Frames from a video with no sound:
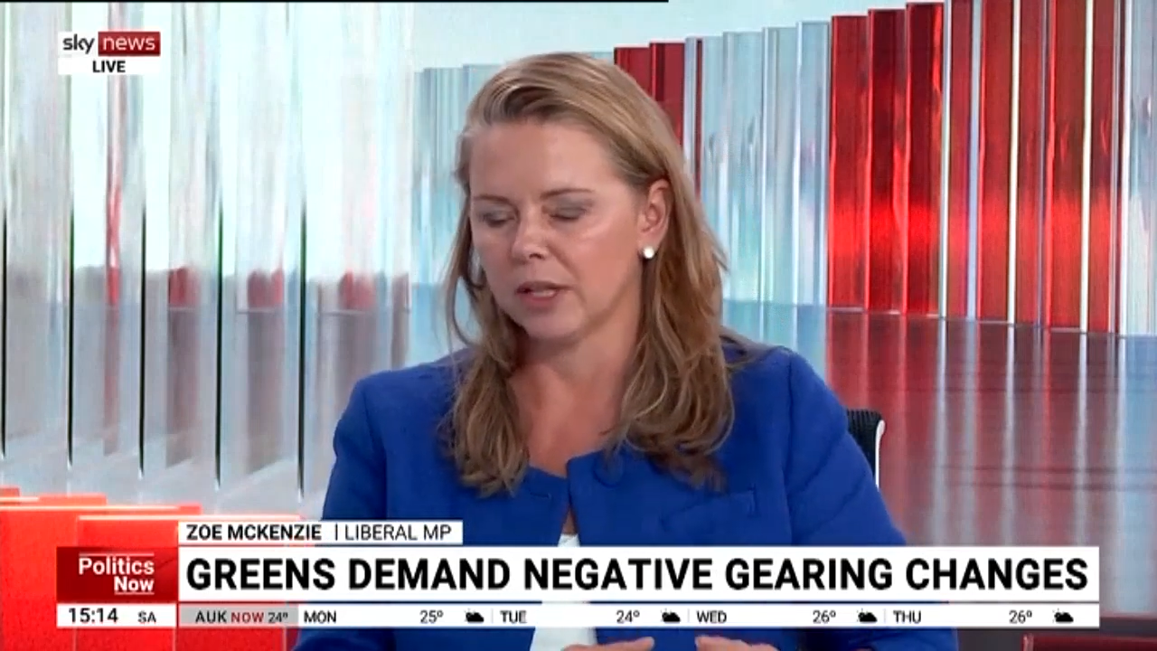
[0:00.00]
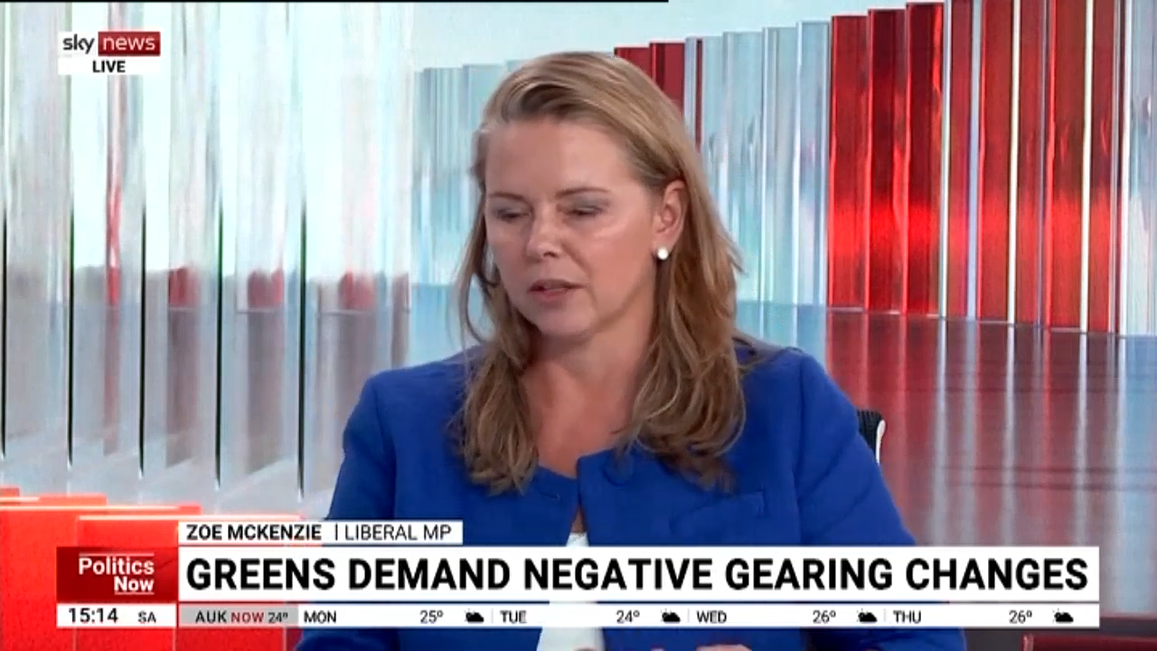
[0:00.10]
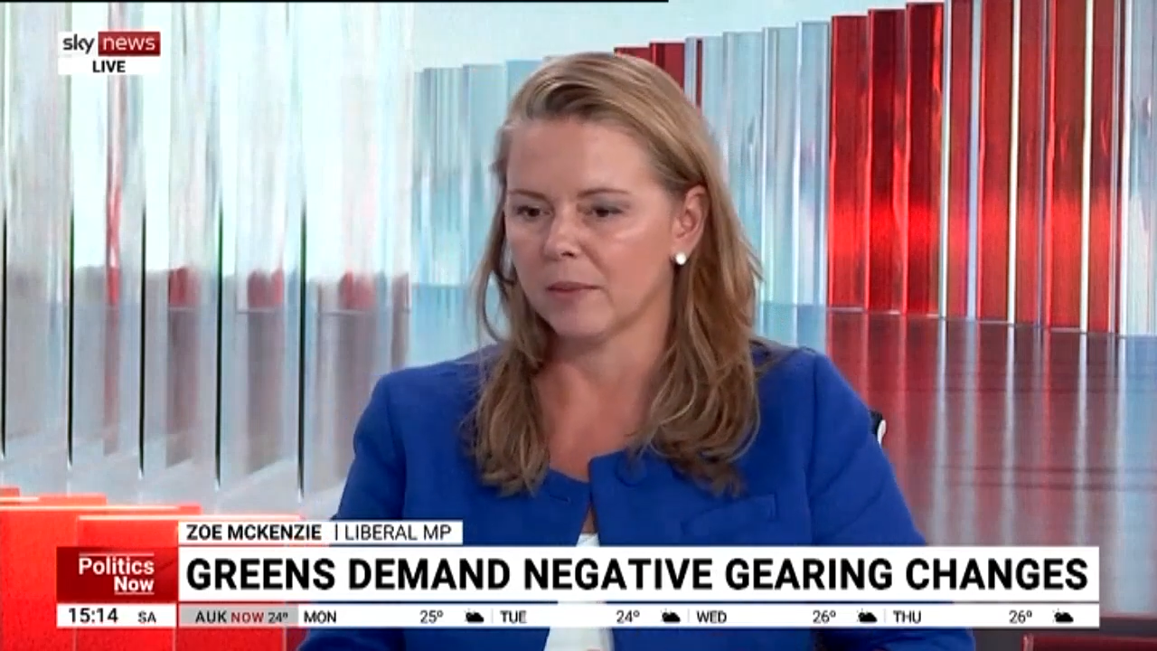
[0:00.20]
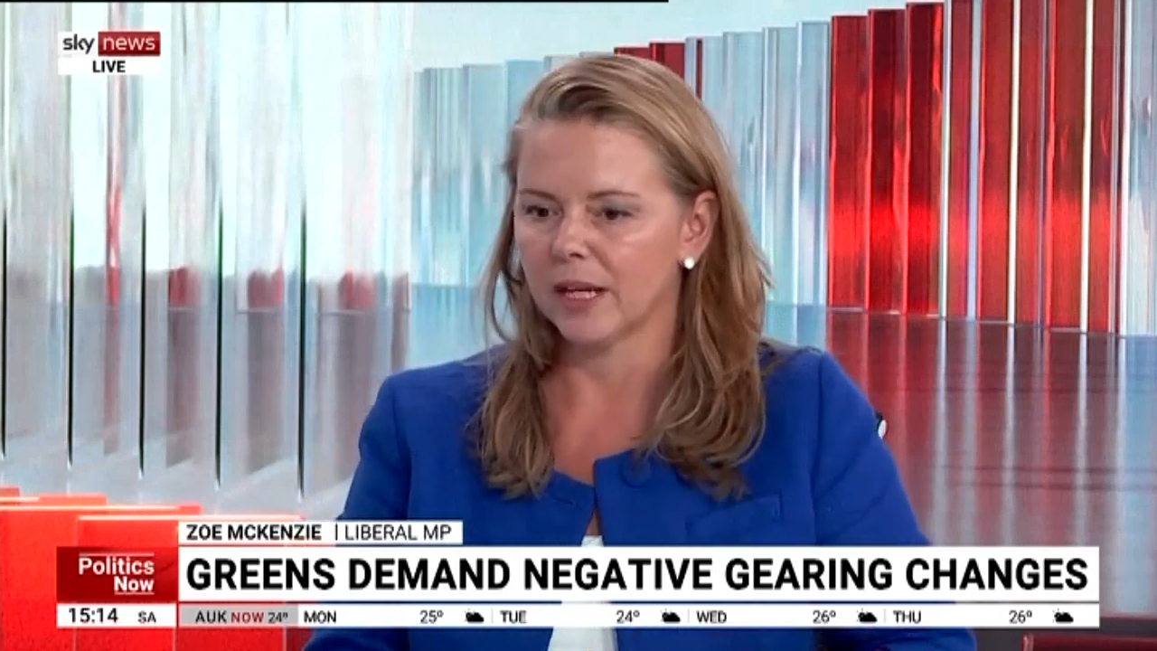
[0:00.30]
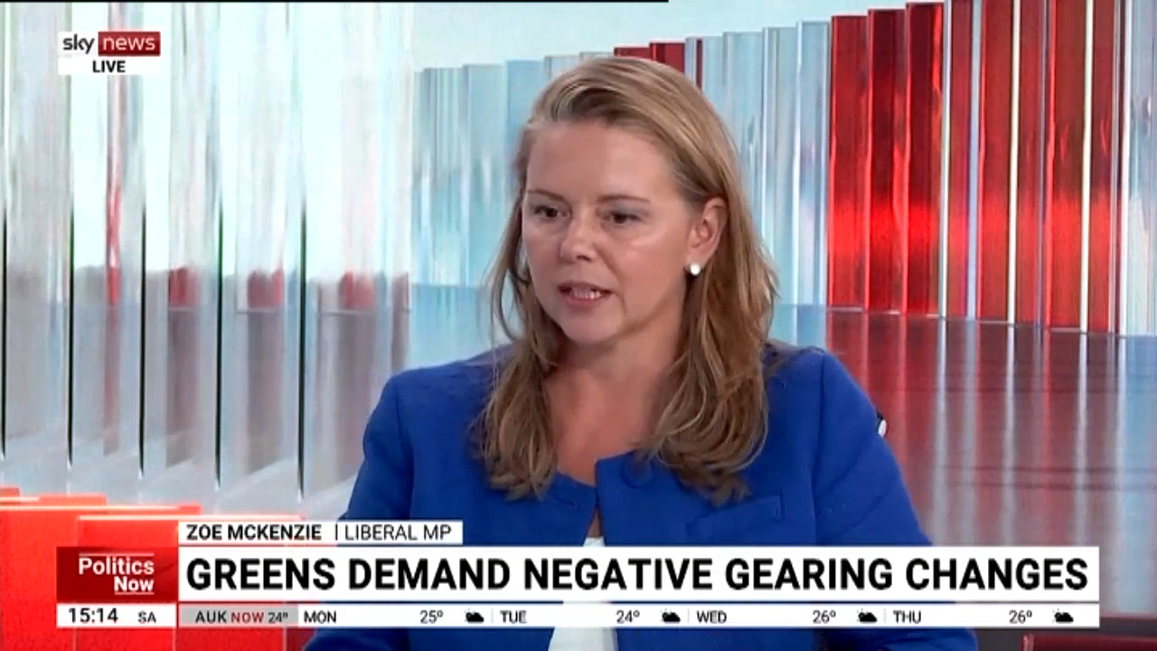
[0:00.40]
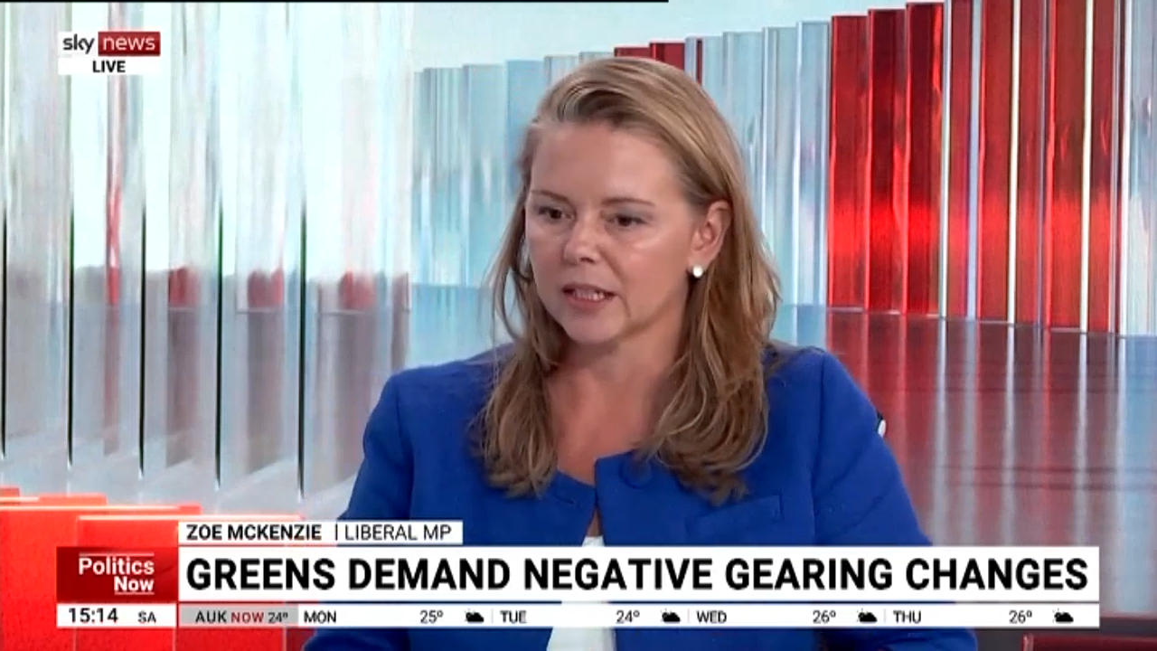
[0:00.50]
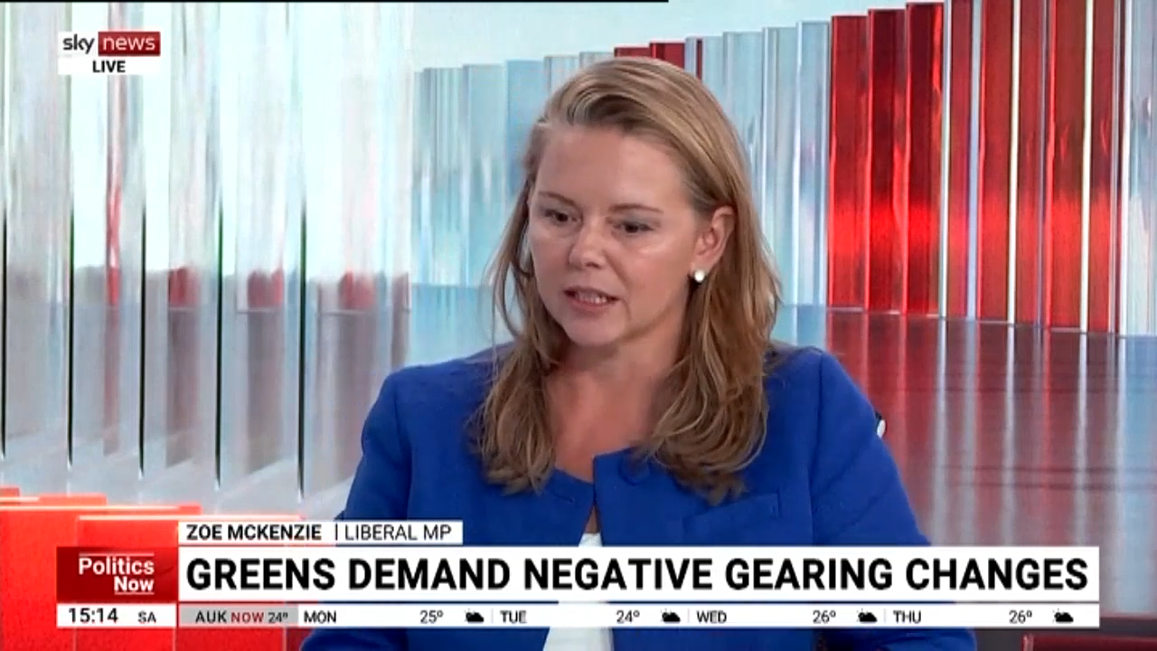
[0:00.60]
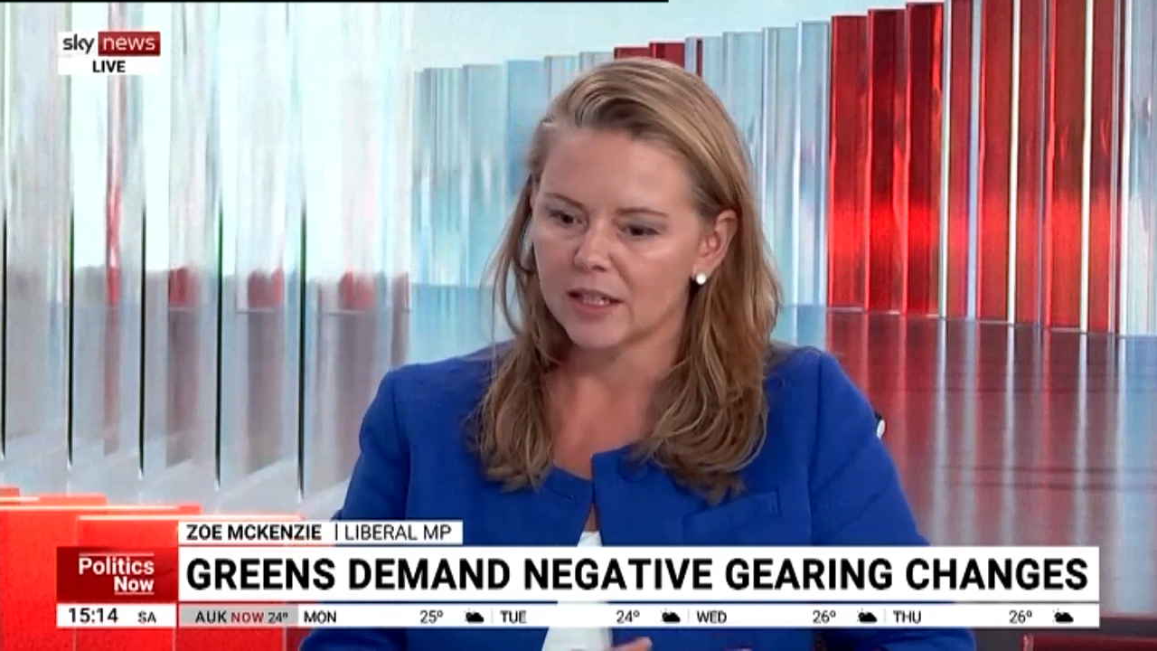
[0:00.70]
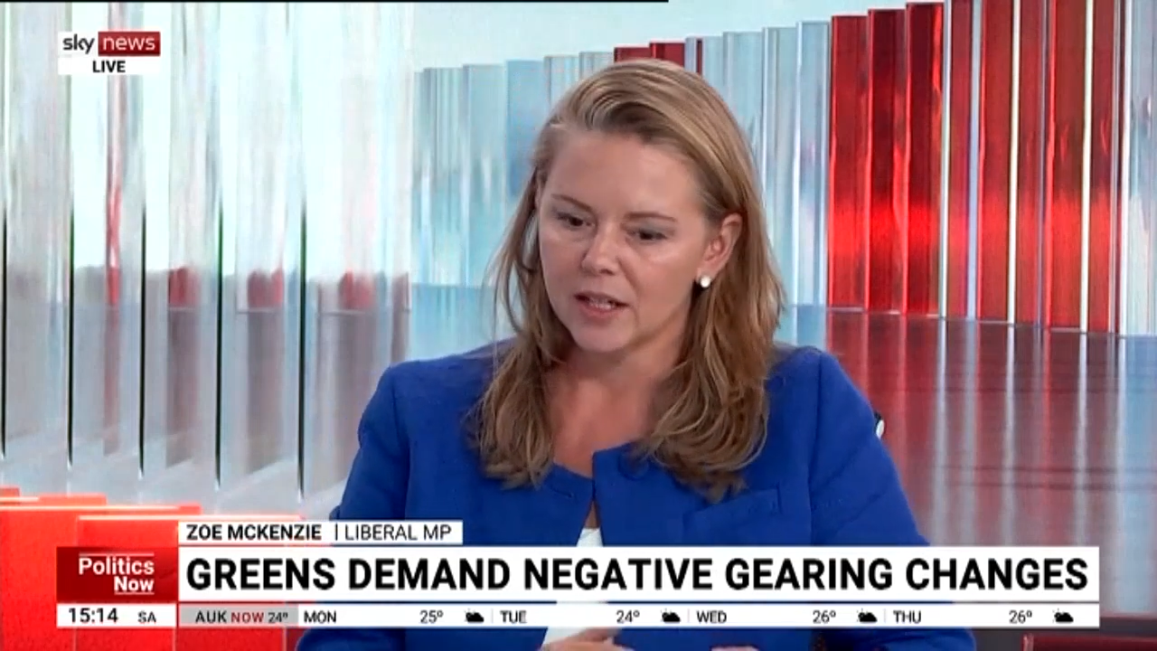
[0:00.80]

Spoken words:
on the market.